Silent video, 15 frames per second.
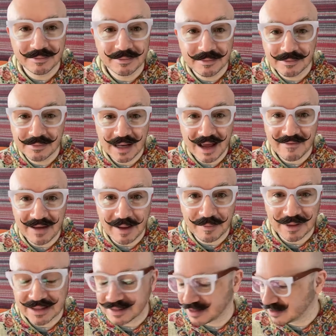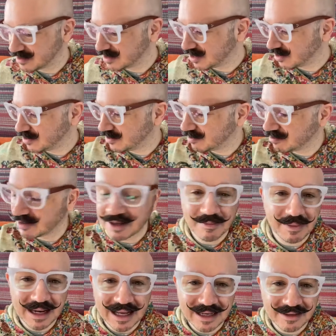Life happens, so you
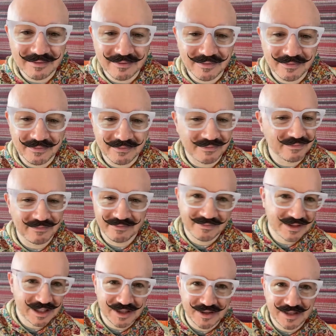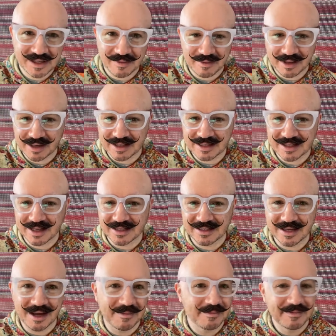plan to do something at a certain
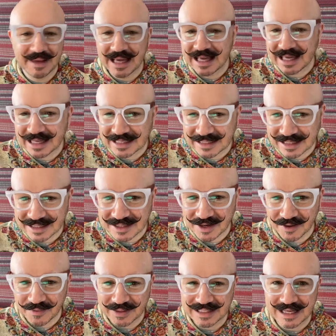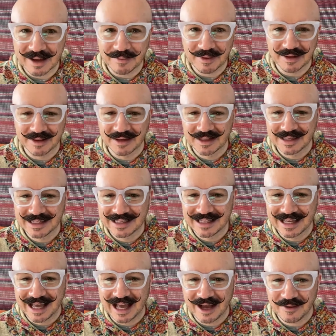time, doesn't always happen.
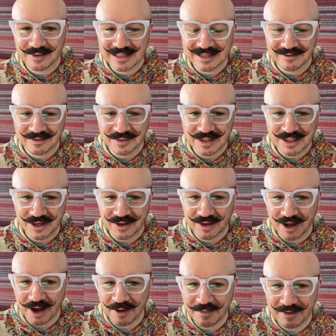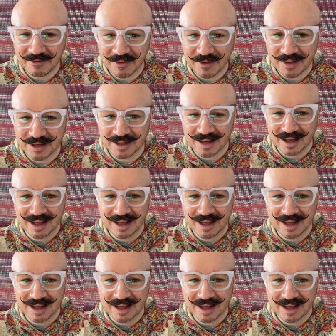How is everyone doing? I gave everyone